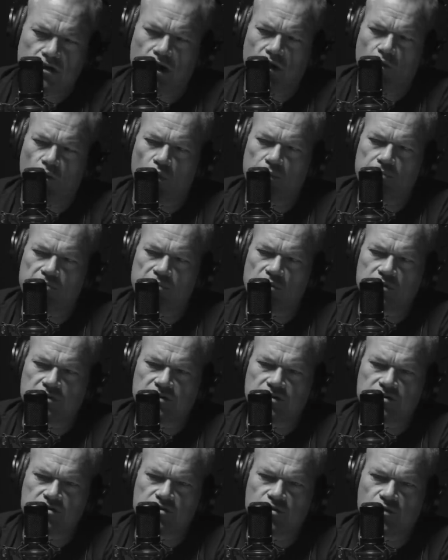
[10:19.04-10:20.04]
At what
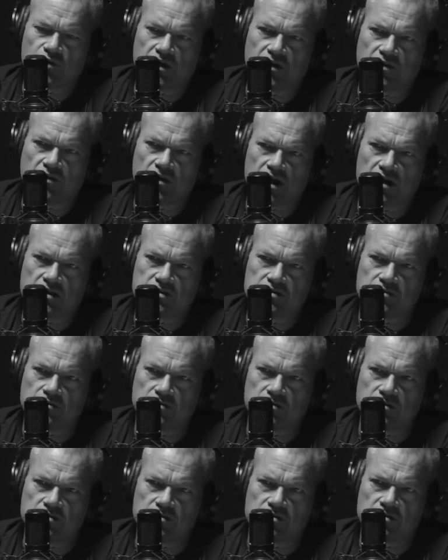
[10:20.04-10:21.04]
point did you realize
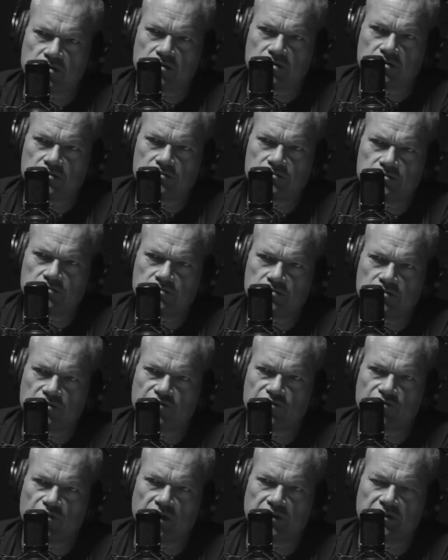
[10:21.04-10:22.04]
it was a, uh, a
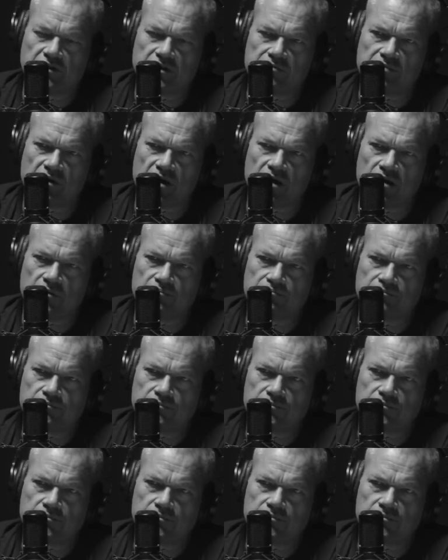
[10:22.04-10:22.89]
friendly bomb?